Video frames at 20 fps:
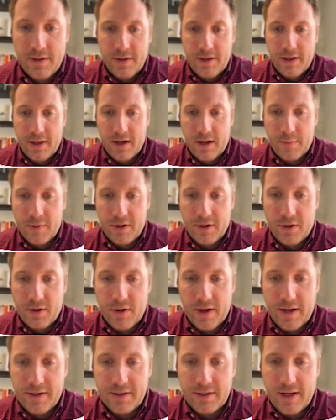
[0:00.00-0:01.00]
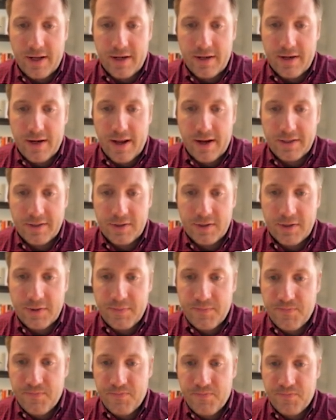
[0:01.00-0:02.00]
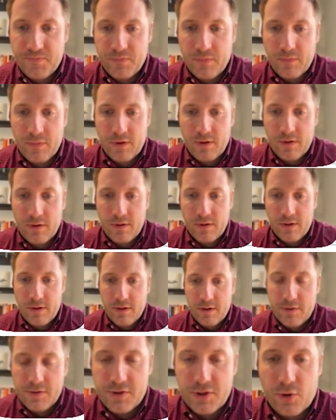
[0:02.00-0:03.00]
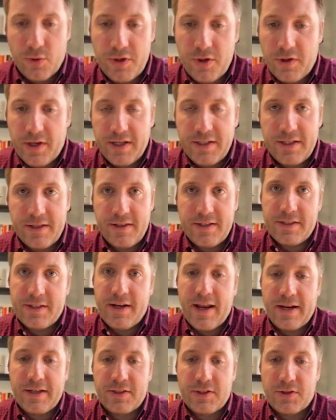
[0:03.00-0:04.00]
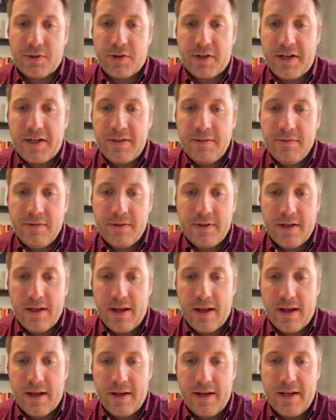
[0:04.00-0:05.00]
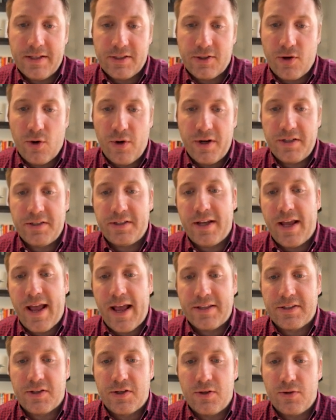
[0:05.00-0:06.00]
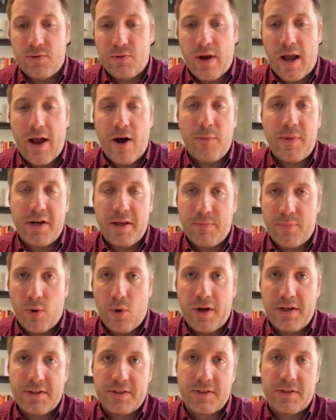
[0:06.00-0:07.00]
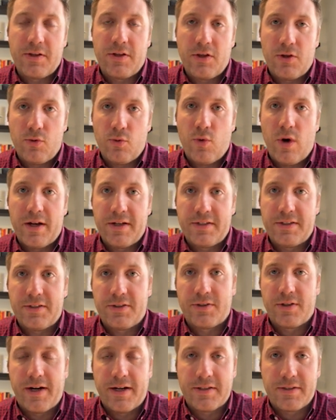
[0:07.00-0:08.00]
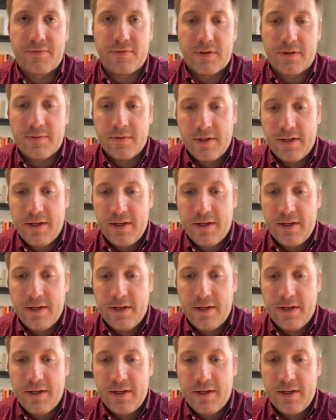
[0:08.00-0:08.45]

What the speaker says: And I'm going to go ahead and hit Next. So when you get to this next screen, it's going to ask you how many points you want to transfer.